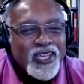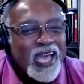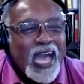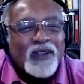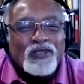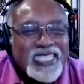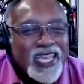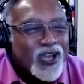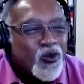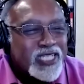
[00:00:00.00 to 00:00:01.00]
I don't say
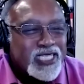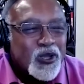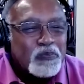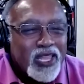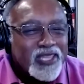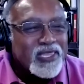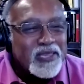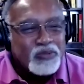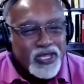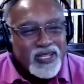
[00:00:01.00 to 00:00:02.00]
it quite so bluntly,
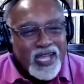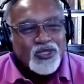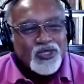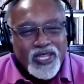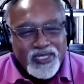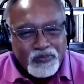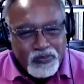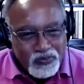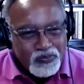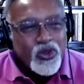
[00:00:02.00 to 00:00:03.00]
but I try to
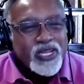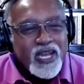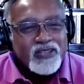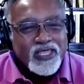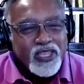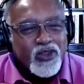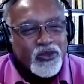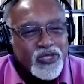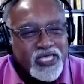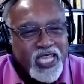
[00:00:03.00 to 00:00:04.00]
point out that there are
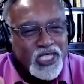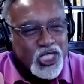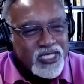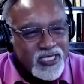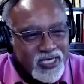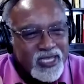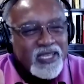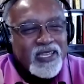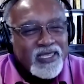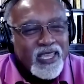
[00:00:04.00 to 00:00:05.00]
gradations
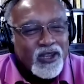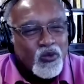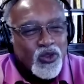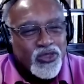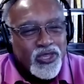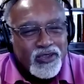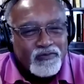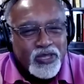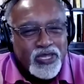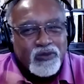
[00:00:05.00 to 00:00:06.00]
that are worthy of
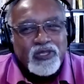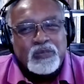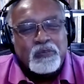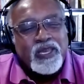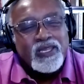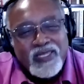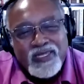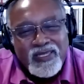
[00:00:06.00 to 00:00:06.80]
being respected.